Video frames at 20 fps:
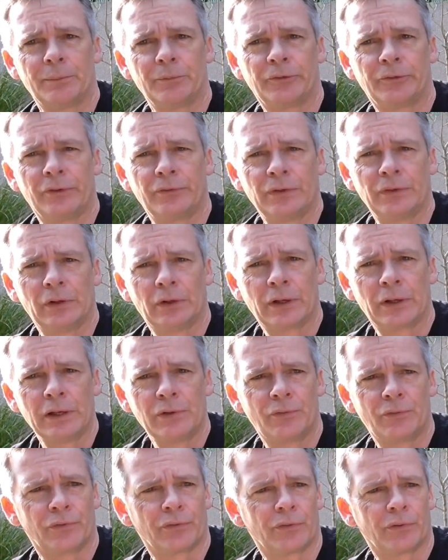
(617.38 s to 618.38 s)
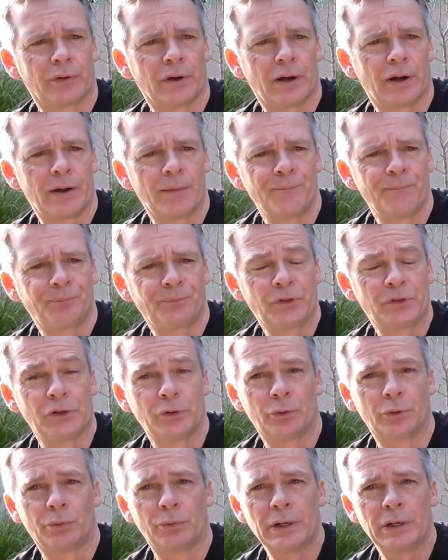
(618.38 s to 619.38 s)
So if you're looking for to
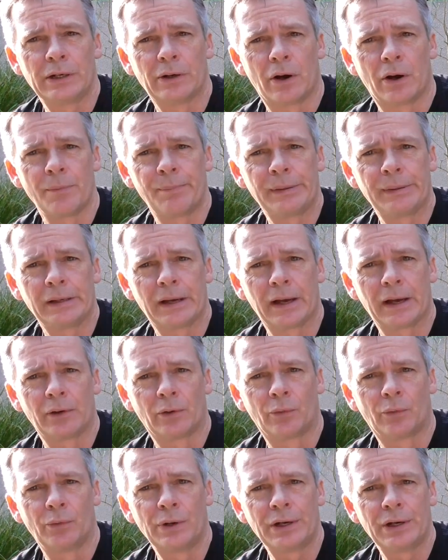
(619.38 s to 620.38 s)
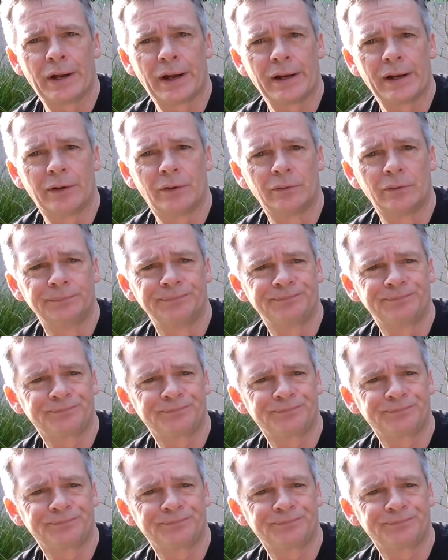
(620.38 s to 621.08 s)
do a red IPA or a red ale,